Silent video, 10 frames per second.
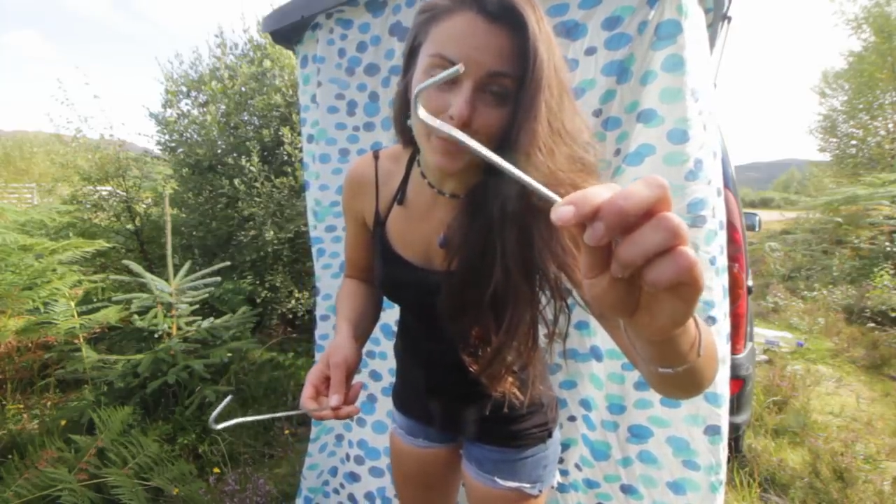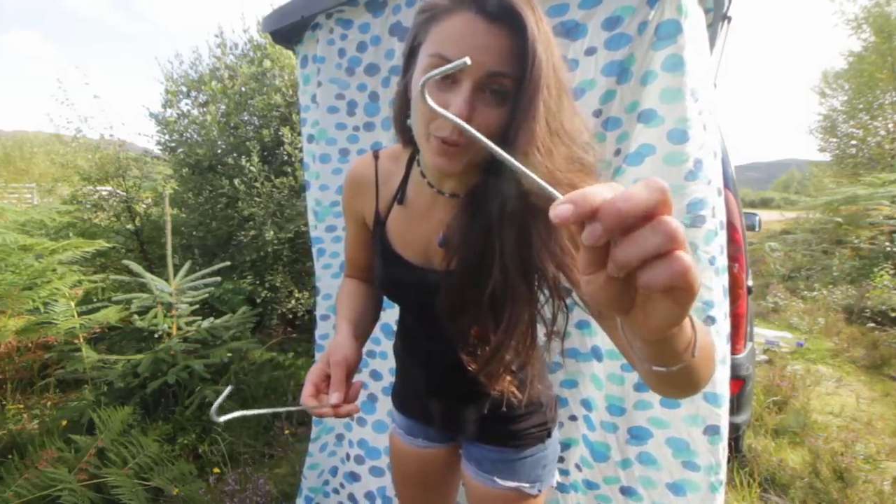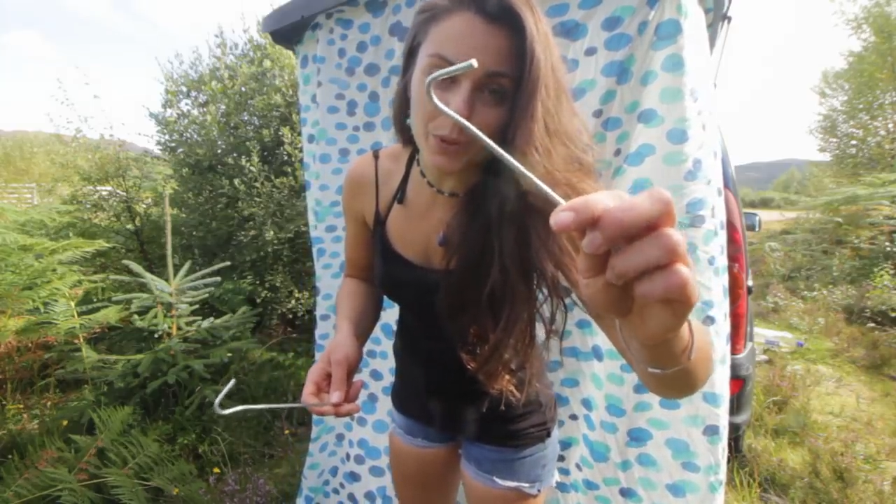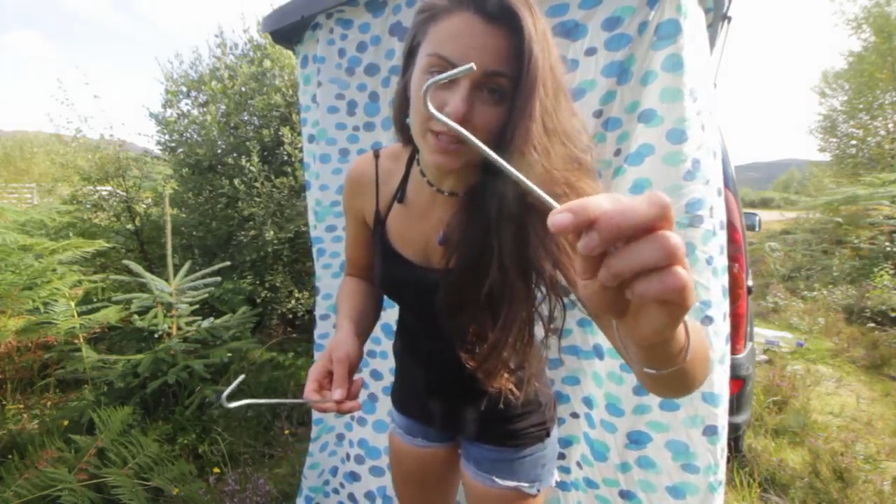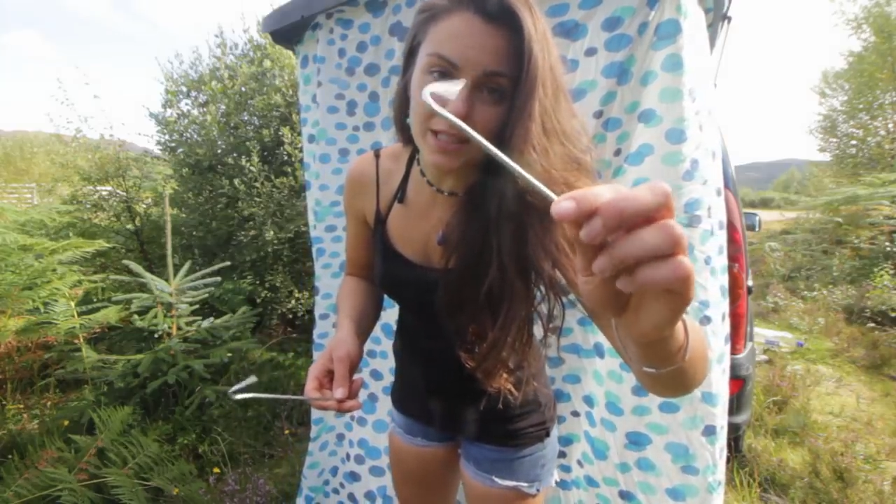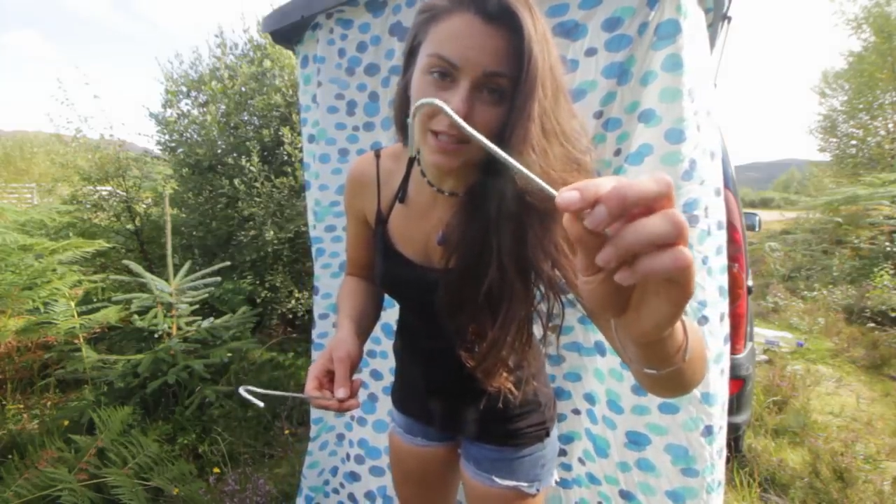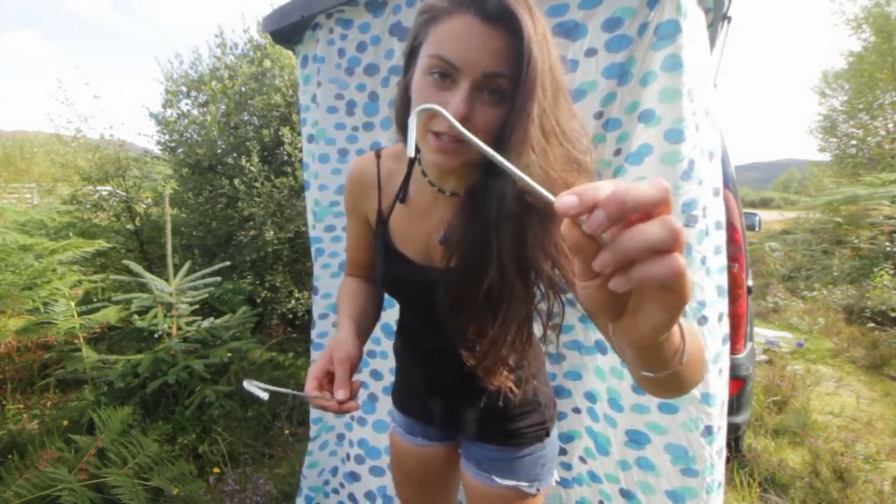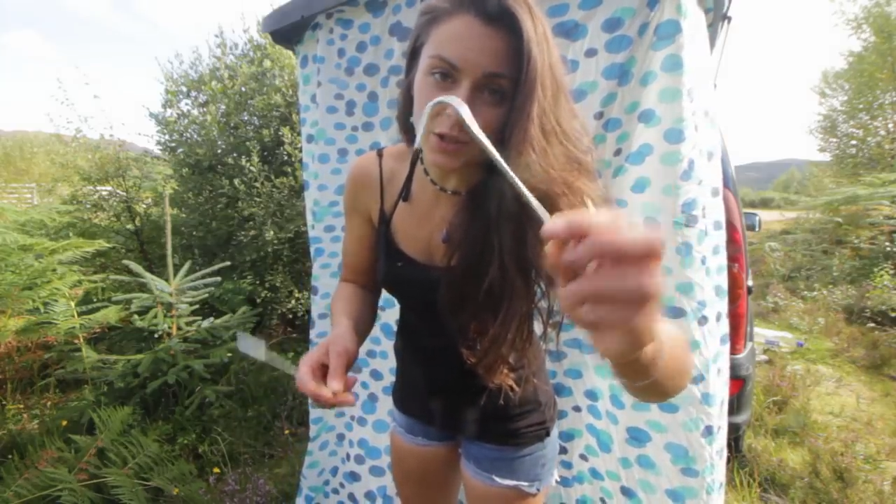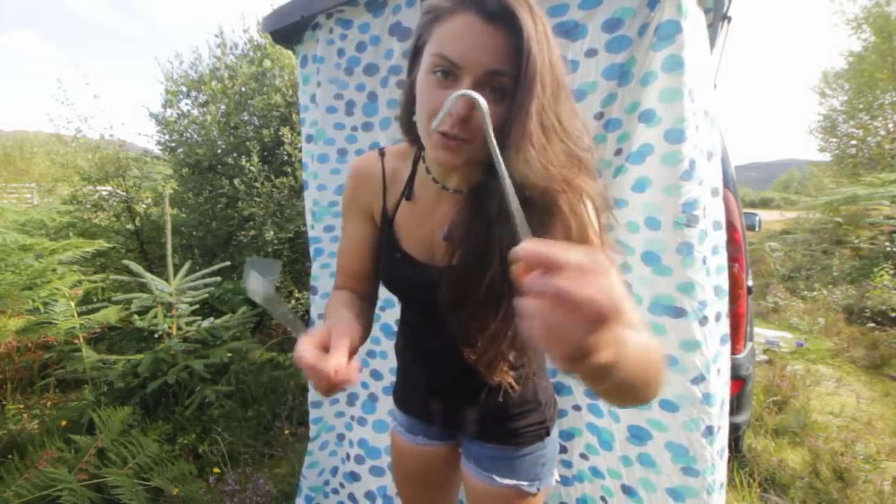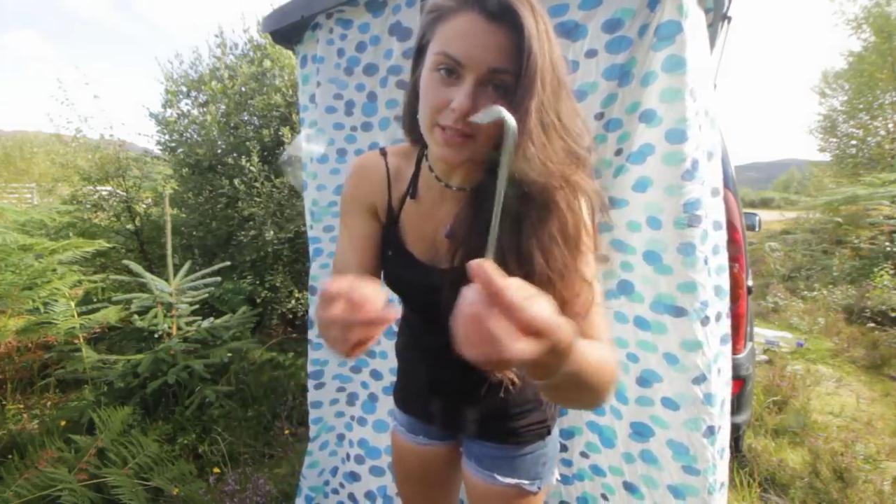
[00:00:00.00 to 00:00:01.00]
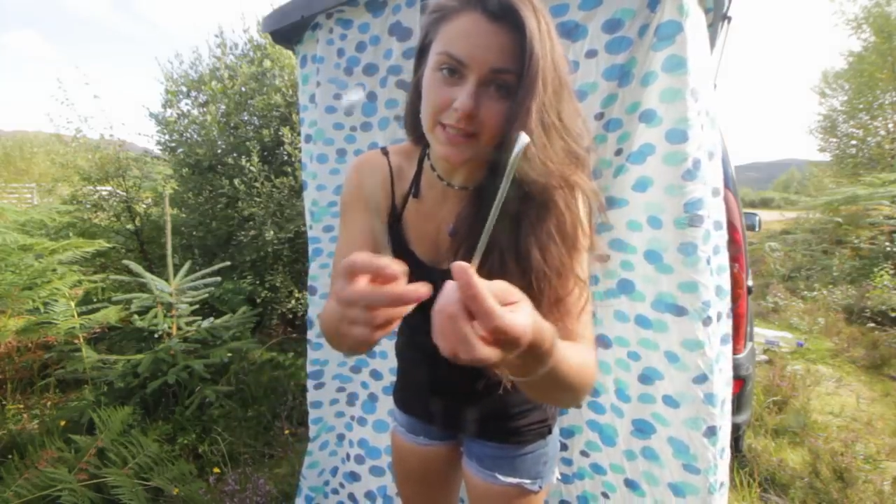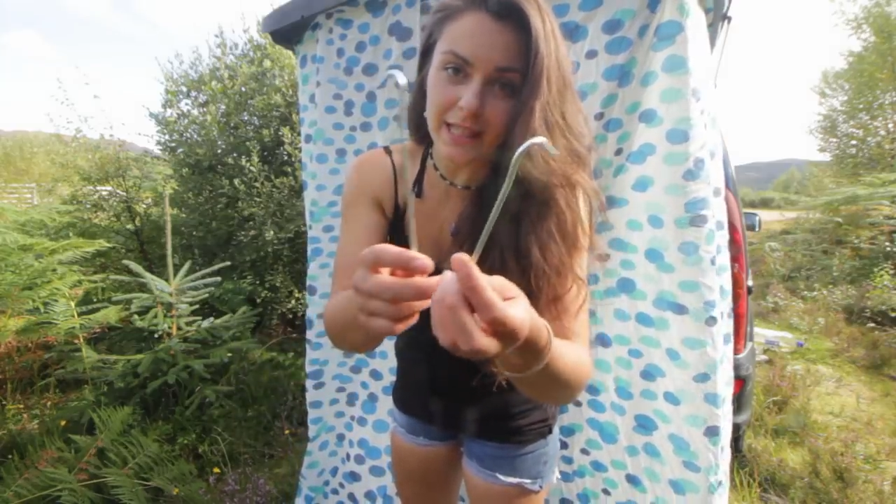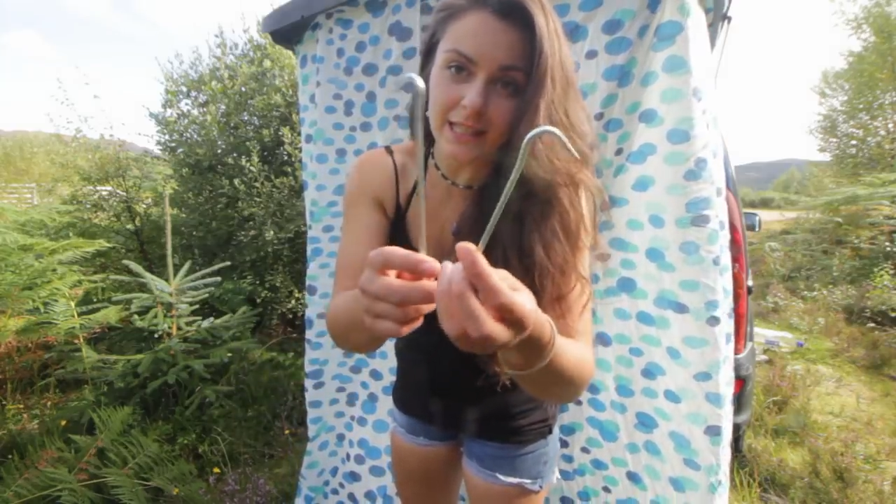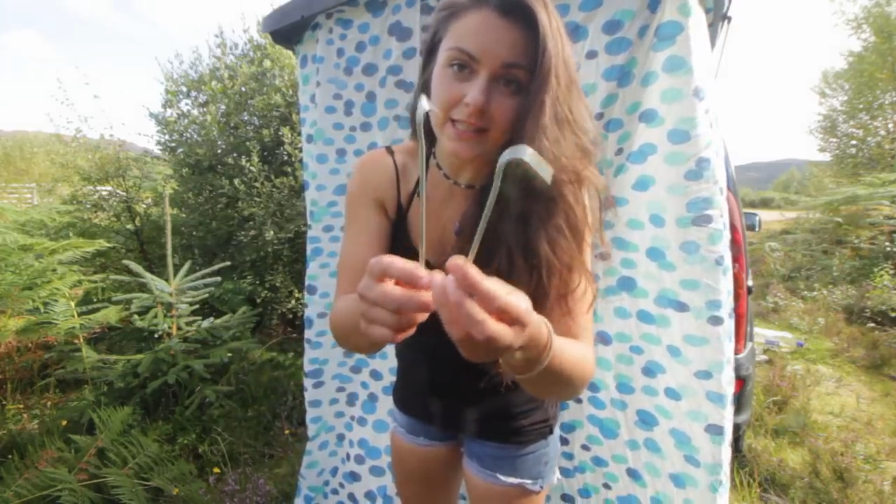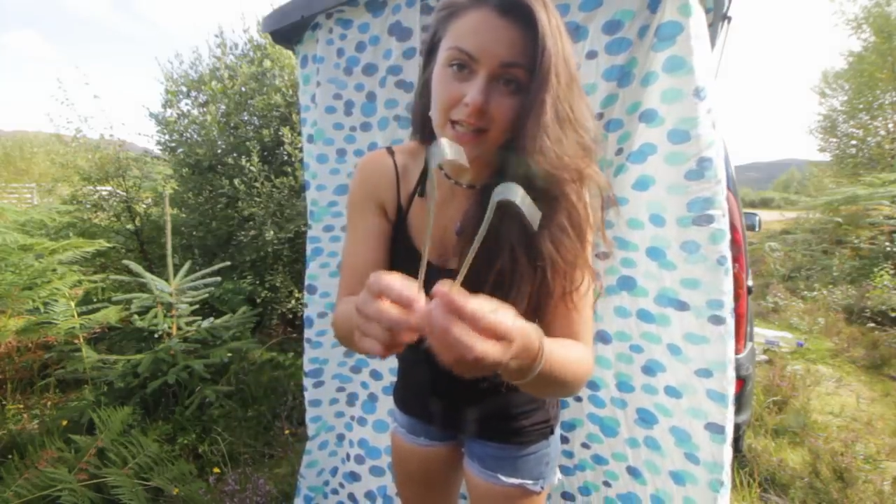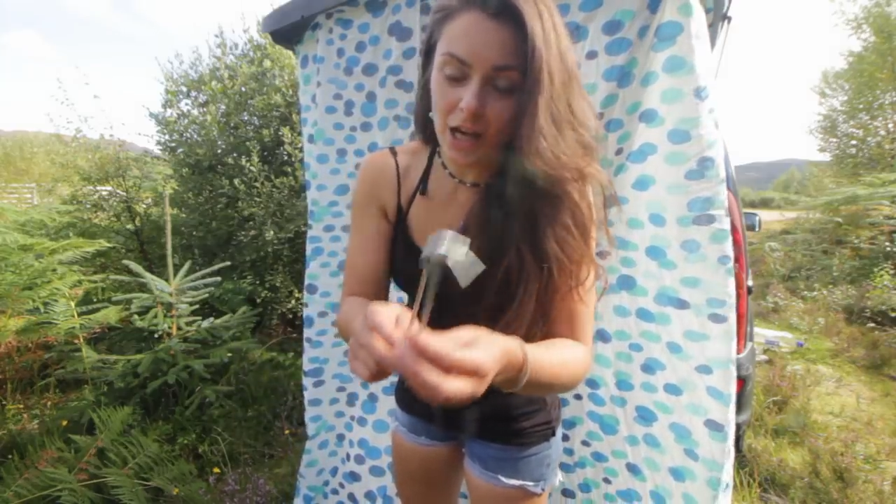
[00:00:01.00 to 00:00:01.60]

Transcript: put those things